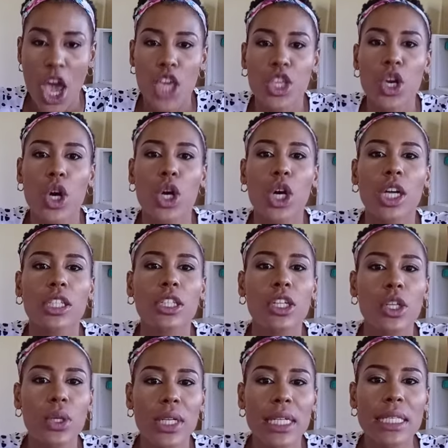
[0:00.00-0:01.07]
Your
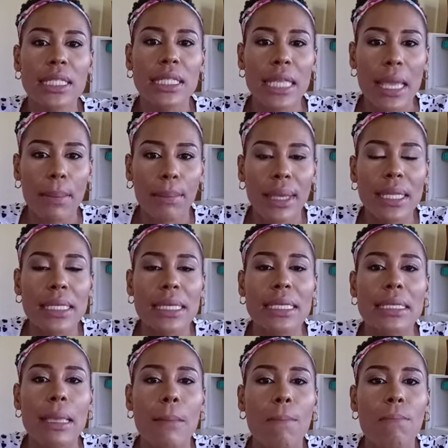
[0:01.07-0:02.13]
concluding statement
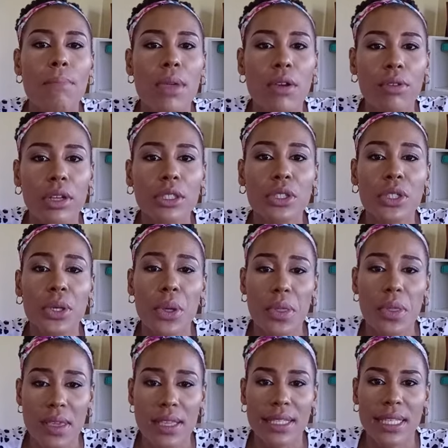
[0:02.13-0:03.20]
is a mirror to your
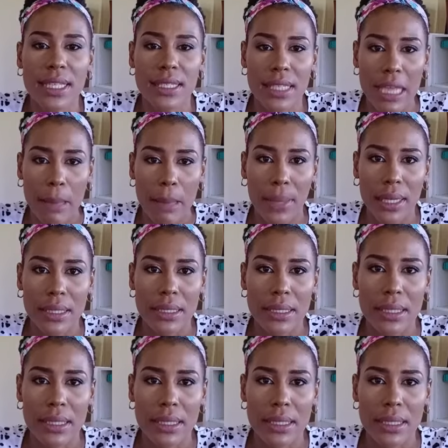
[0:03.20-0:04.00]
thesis statement.